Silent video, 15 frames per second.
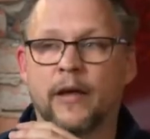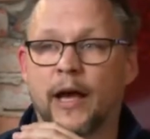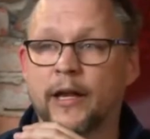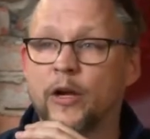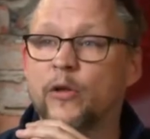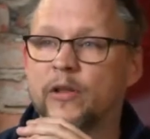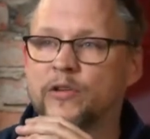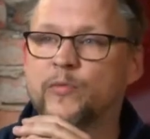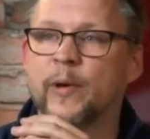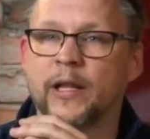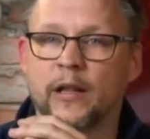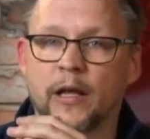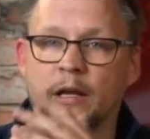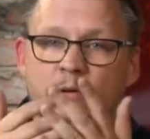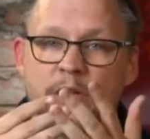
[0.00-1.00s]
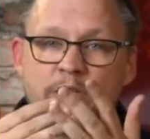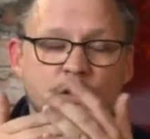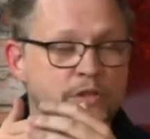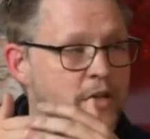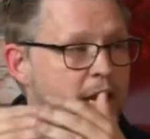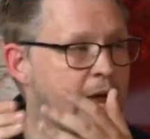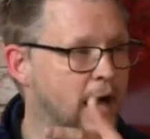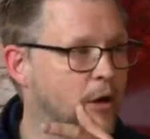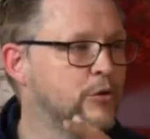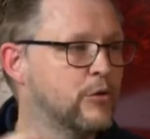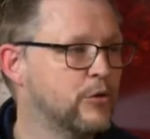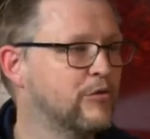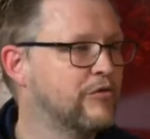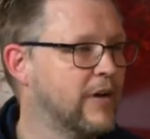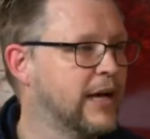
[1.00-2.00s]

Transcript: I know there's been a lot of questions on how to